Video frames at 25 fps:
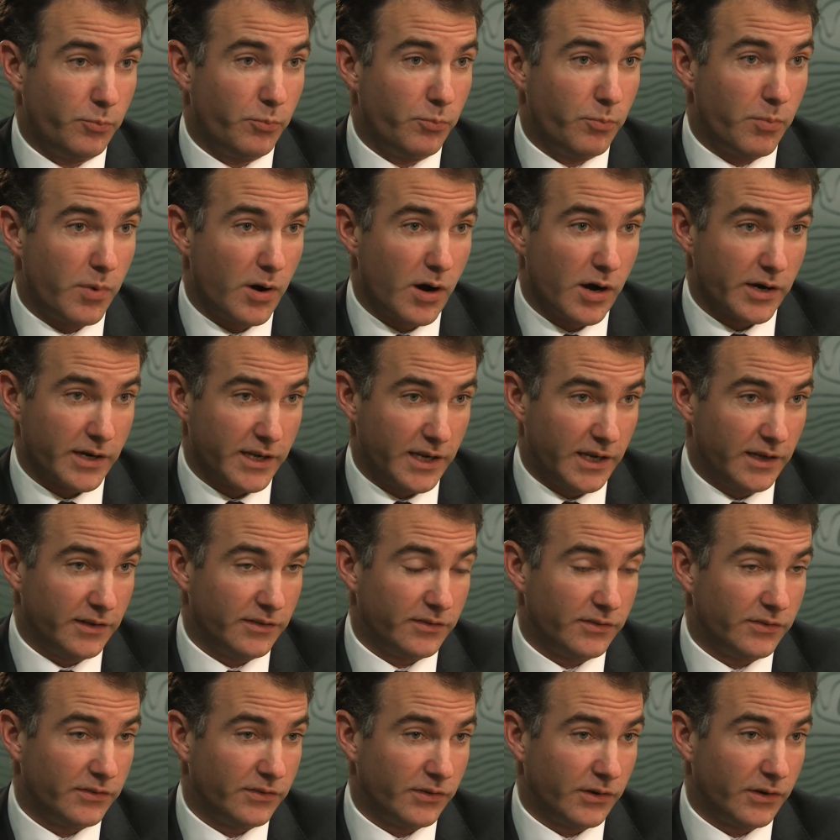
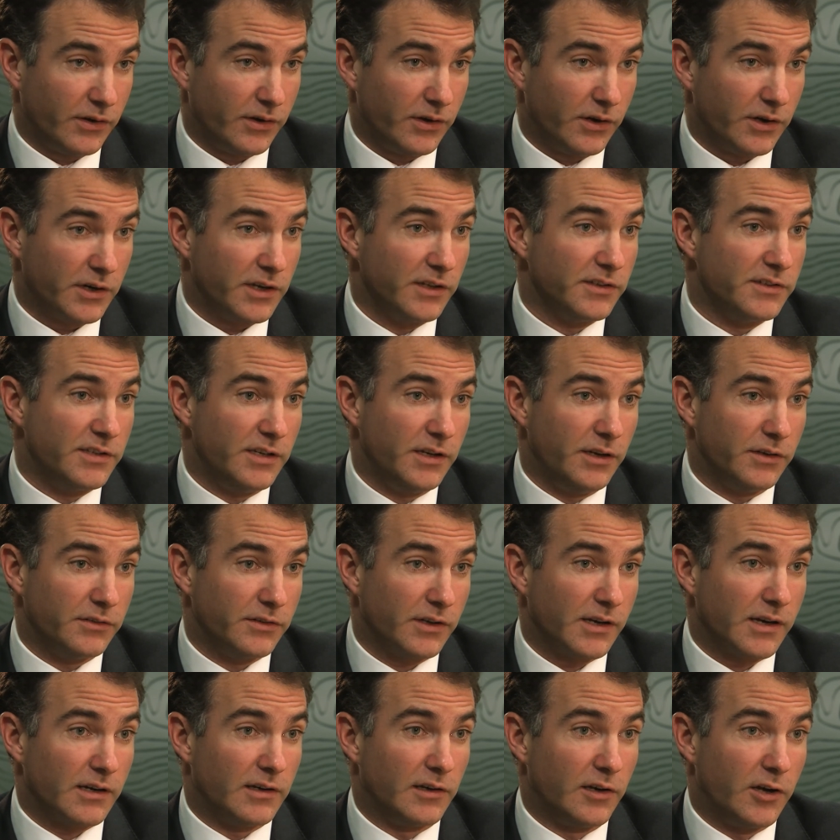Markets are continuing
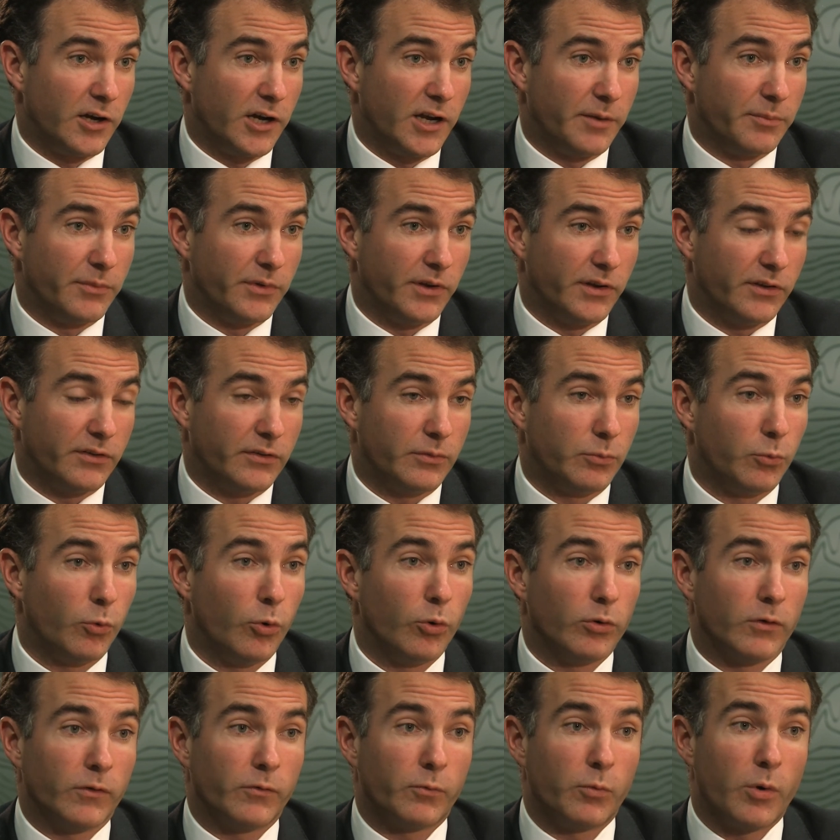to climb this
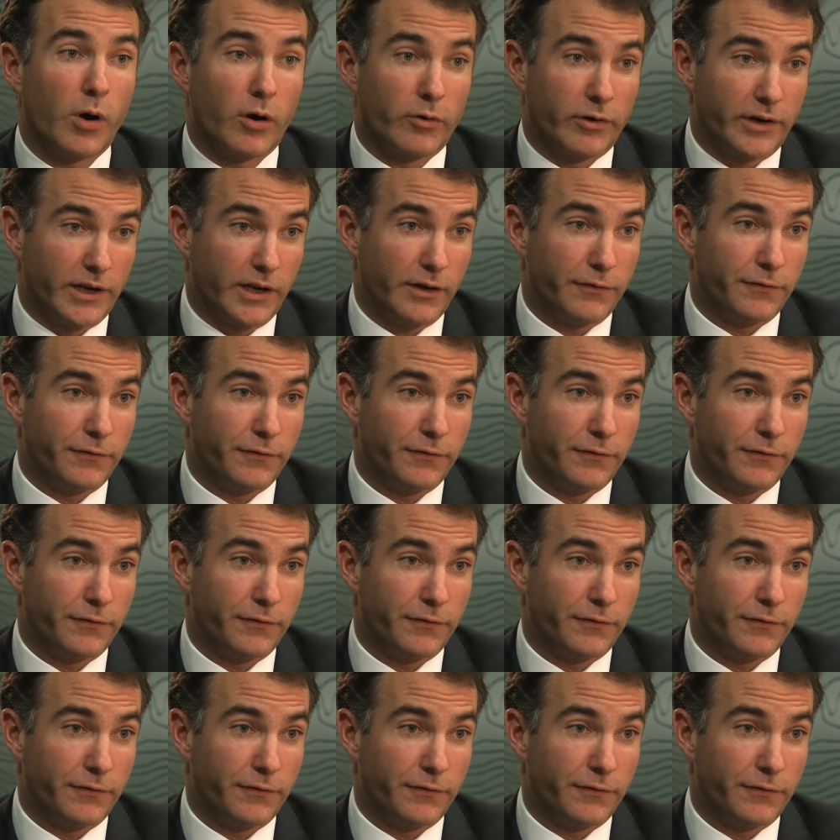wall of worry,